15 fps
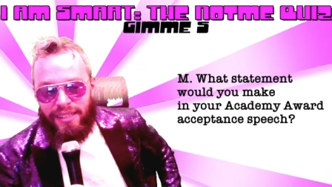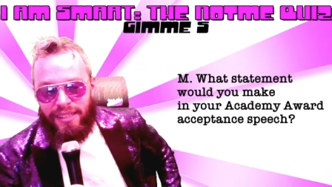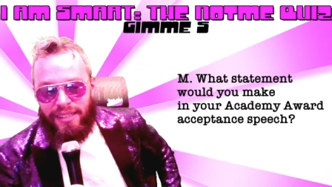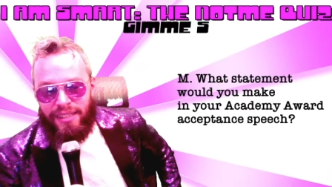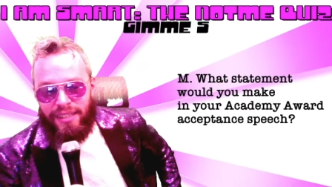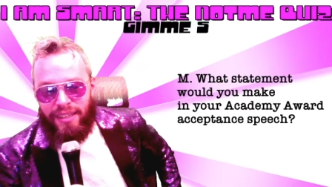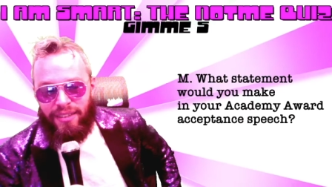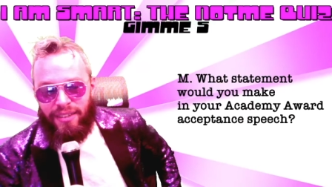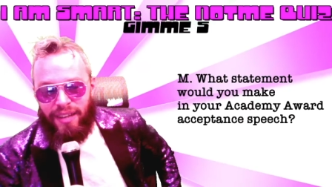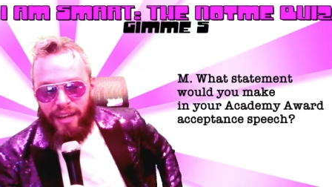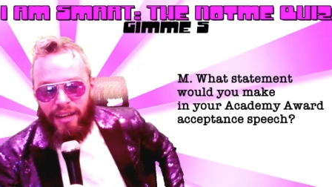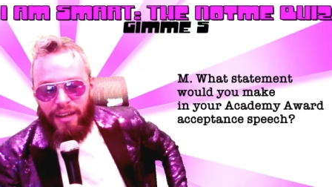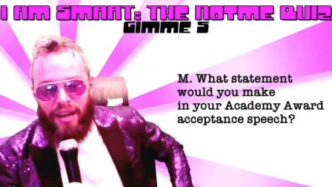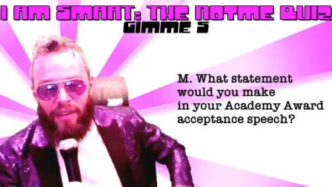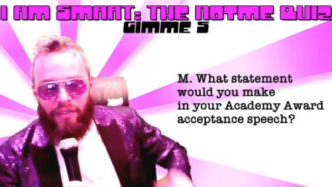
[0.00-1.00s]
The internet in
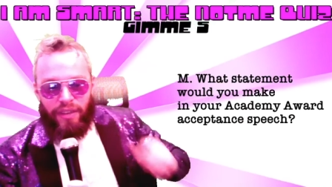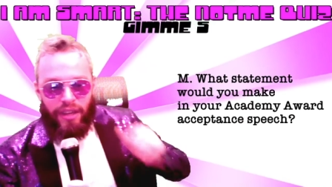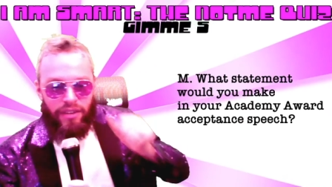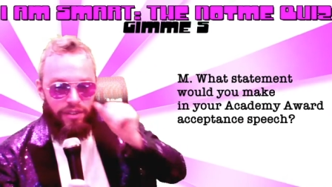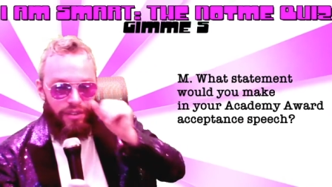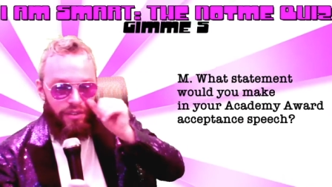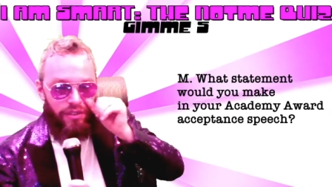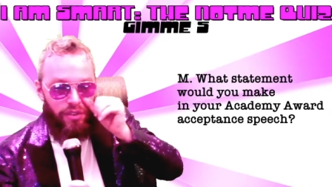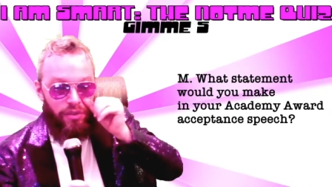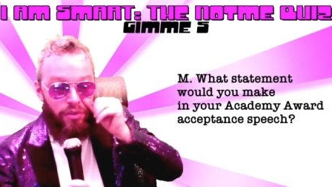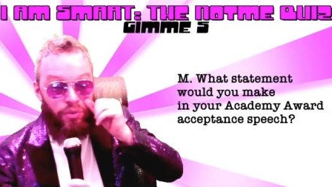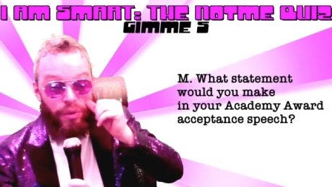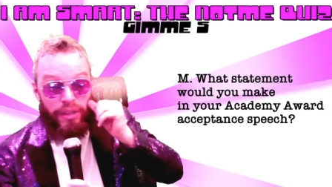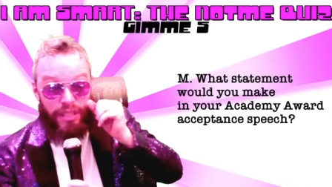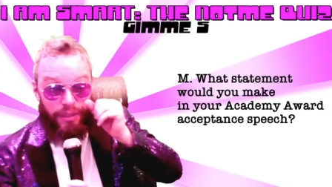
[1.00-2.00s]
Hell's Kitchen is too
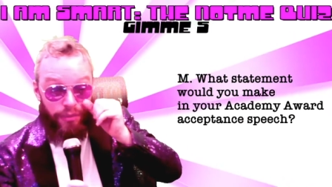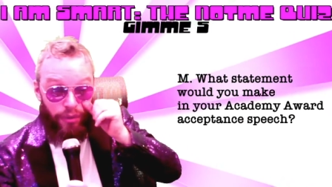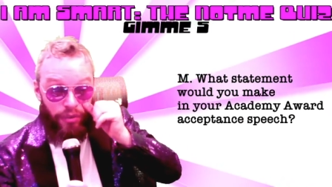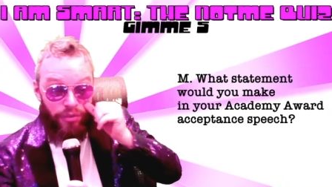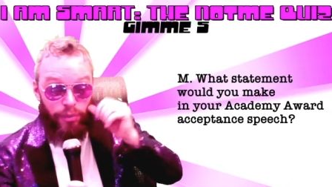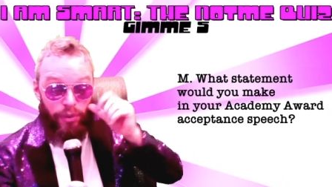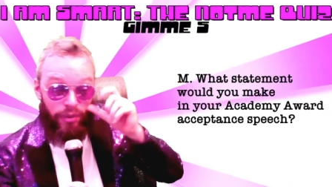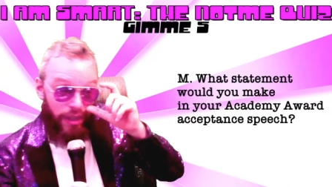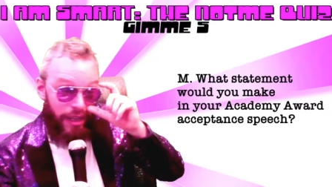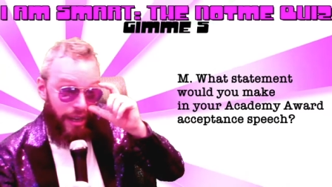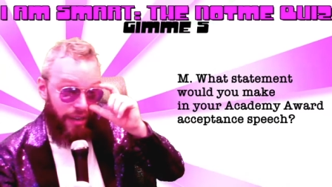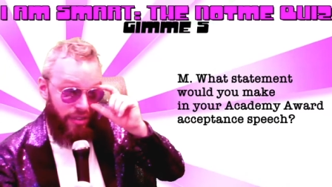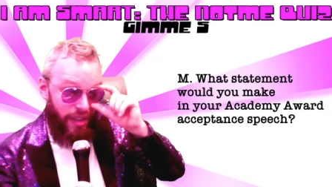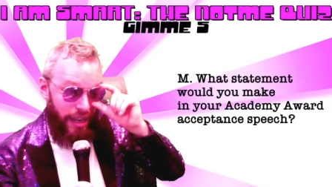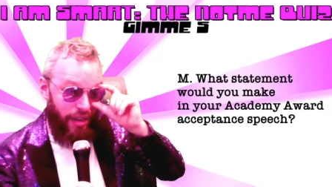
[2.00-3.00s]
gritty for a smooth
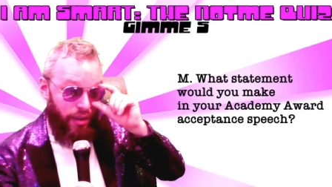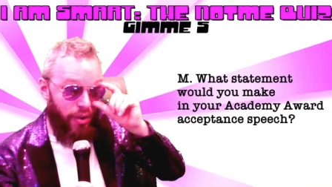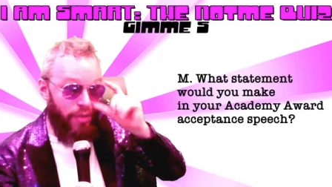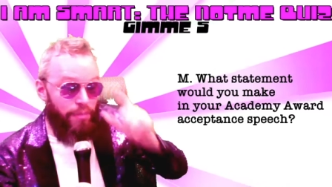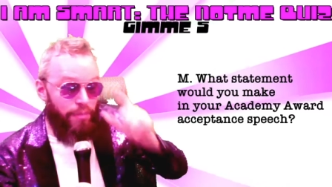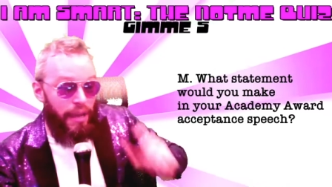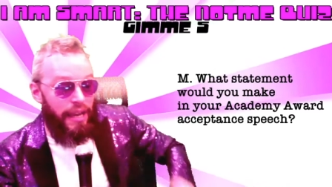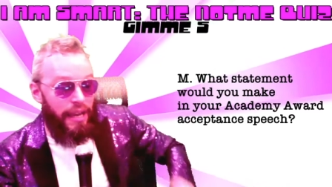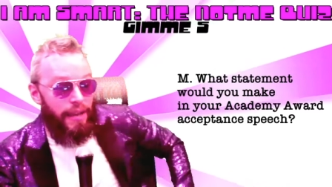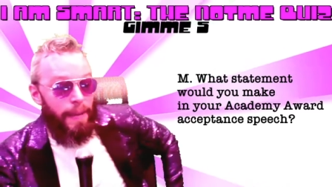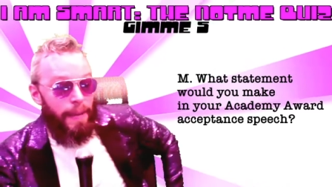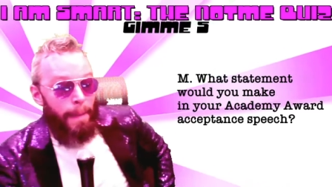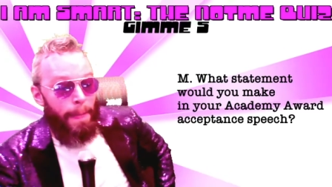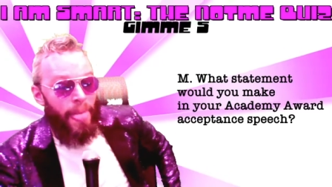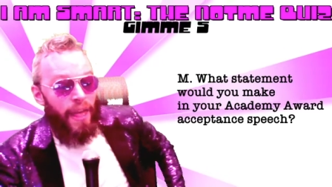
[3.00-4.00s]
connection. It could be.
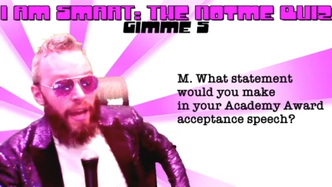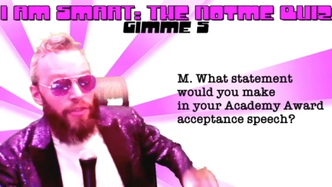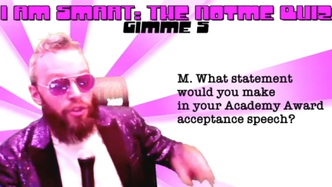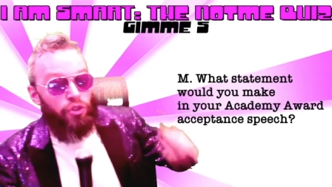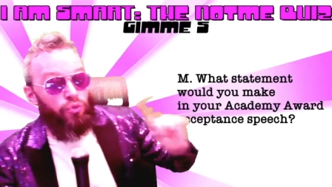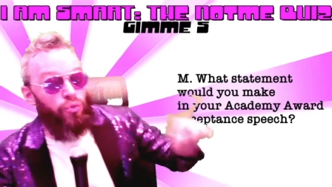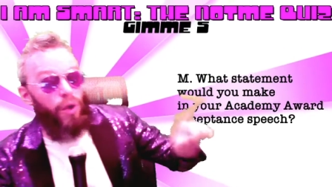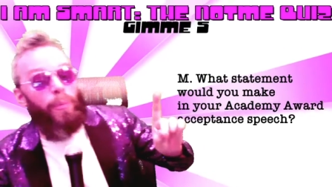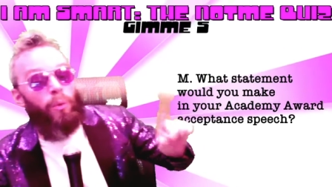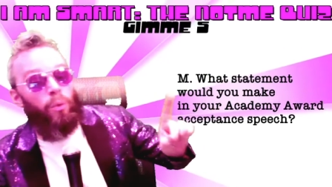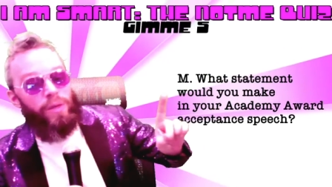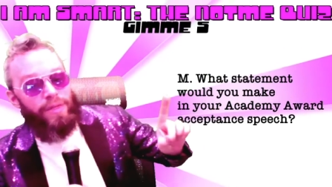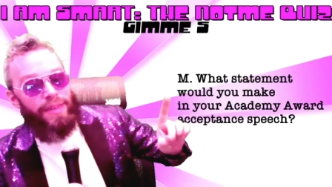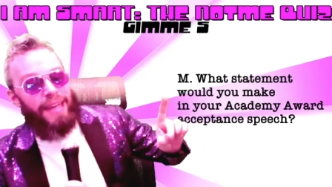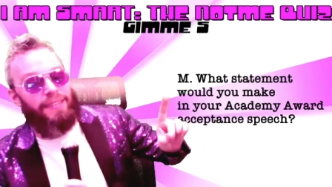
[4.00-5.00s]
And the trouble with
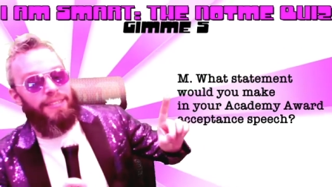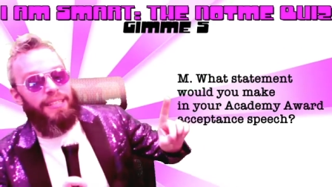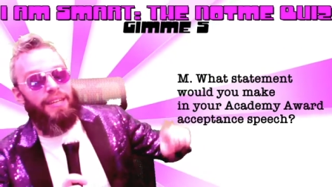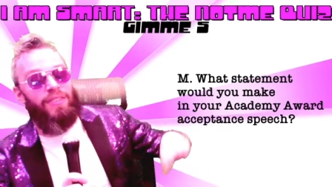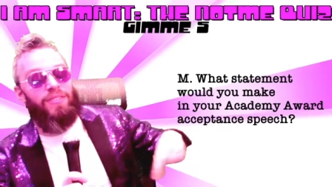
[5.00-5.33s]
that is